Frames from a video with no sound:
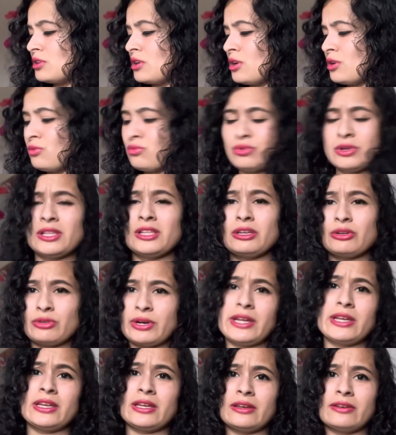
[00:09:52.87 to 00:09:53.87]
a really
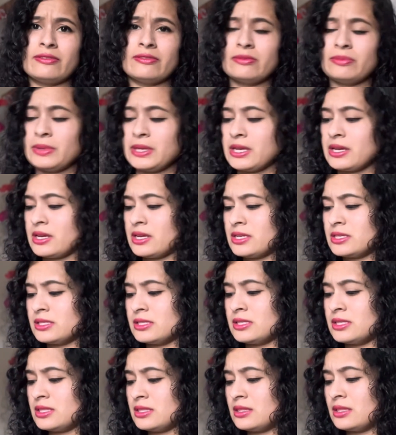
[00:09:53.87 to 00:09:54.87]
great gift,
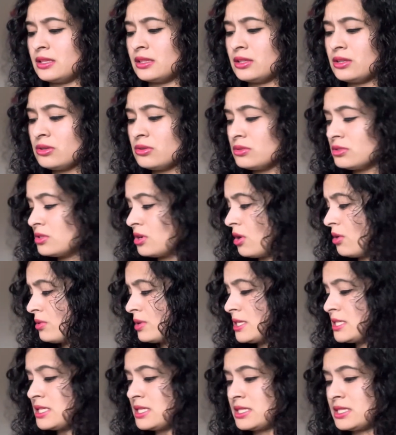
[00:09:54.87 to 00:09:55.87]
because the little
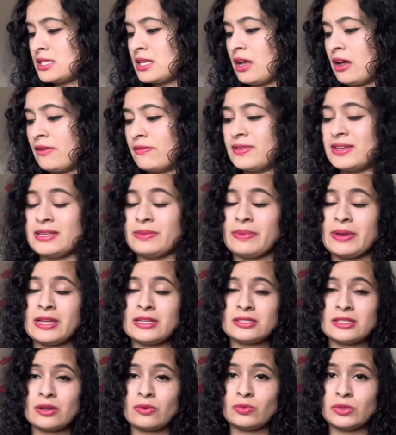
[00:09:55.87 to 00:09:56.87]
Tonies itself, it
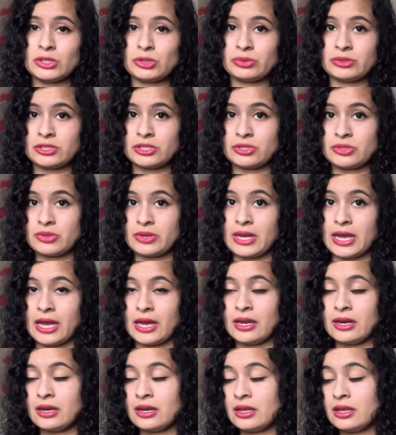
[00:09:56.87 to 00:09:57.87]
depends on which ones you
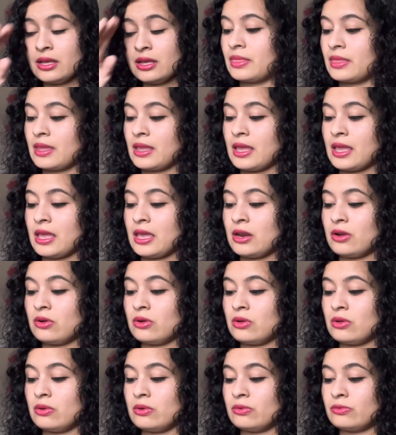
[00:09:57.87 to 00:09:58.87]
get.
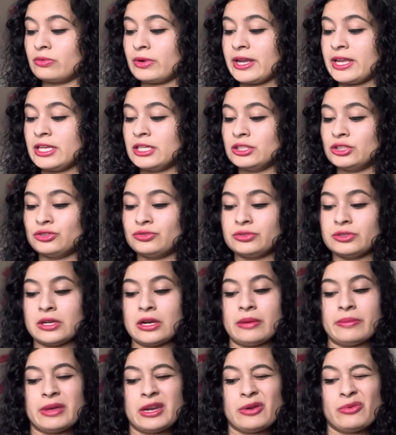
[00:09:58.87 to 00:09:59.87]
It'll range
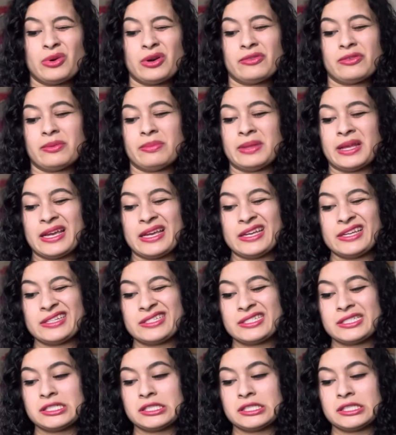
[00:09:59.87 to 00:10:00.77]
from anywhere from like